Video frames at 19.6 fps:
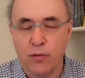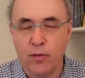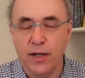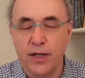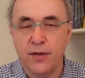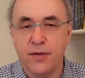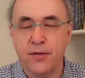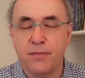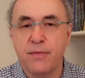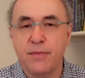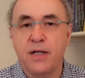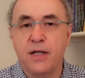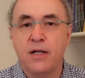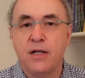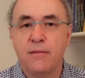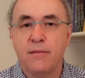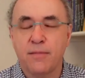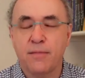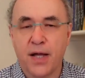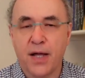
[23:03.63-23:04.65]
with.
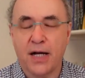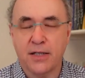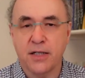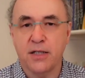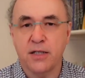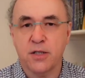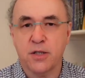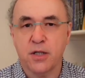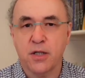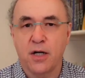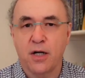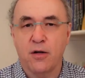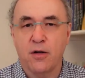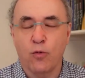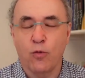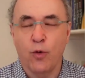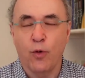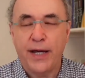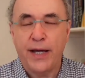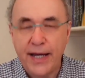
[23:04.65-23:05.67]
That is,
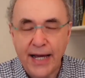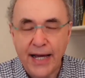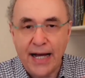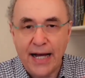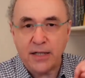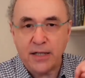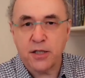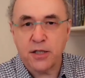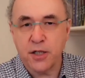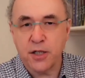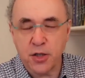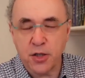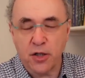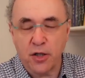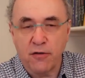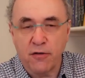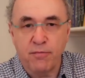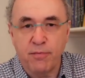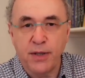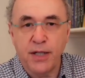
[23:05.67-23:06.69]
we get to
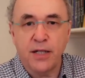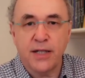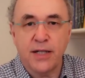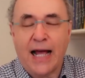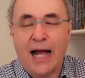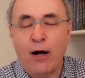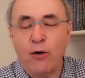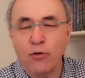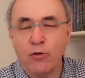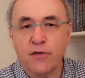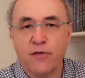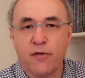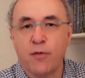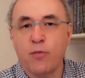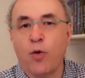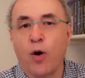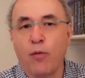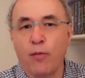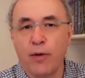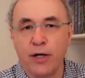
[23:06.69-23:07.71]
sort of build out
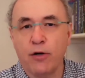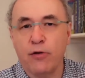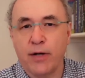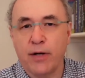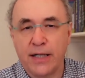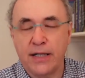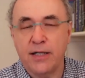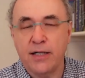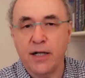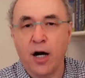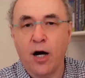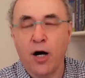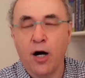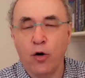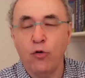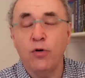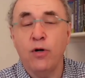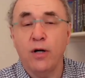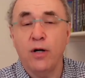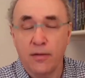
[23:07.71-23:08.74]
from what we already
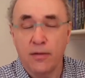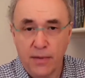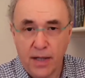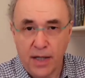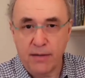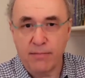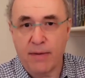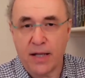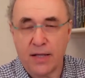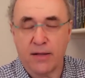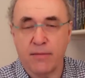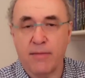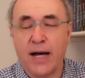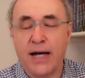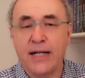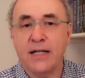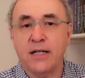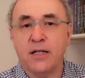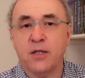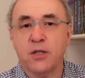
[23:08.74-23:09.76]
know in
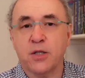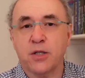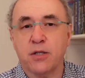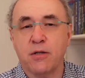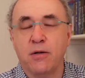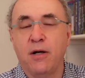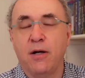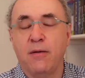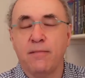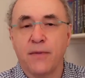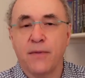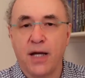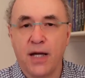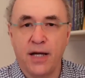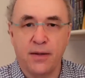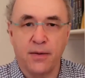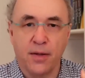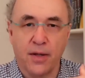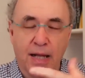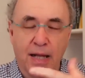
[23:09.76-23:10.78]
mathematics,
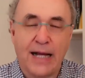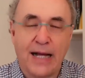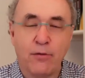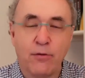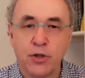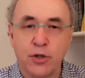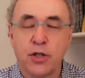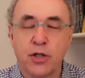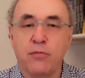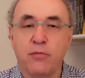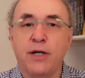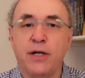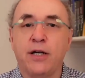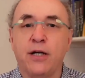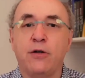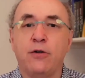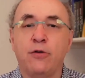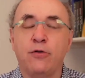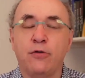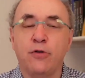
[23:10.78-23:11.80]
in the language that we
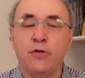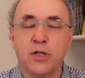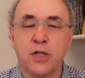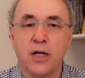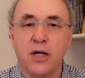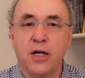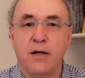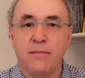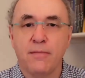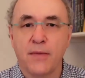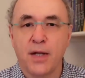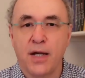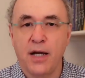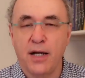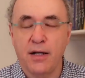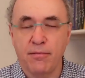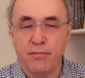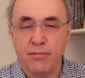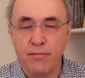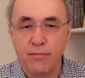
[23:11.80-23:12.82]
use,
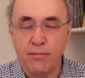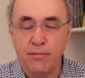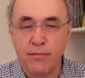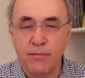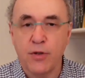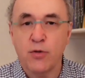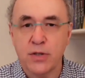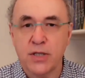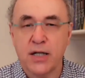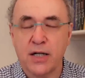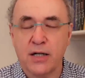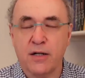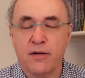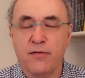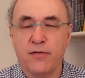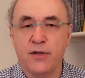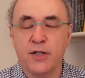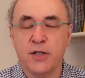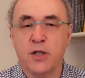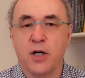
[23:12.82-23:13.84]
in music,
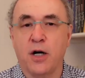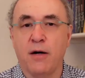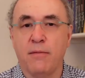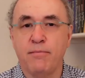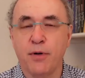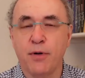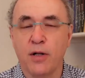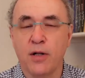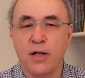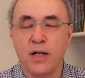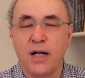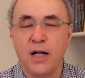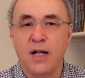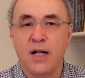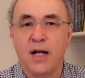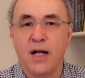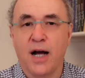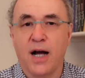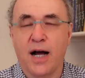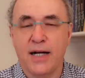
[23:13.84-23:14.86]
for example,
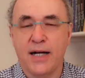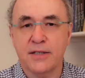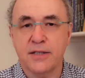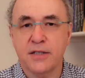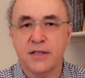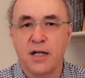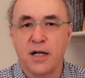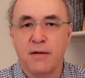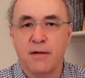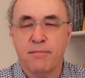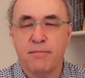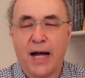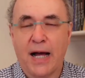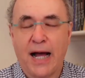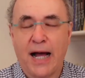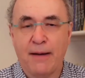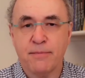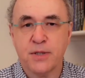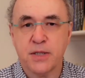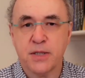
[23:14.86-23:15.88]
and
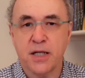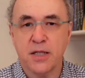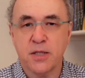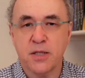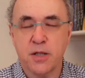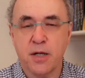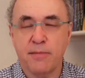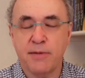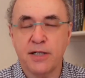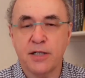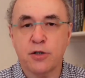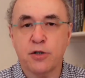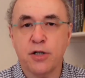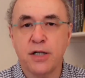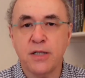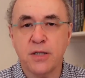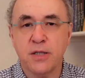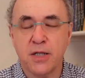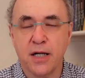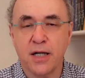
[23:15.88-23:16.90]
perhaps there's some
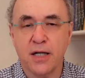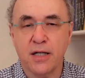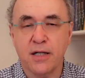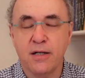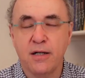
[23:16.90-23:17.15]
intrinsic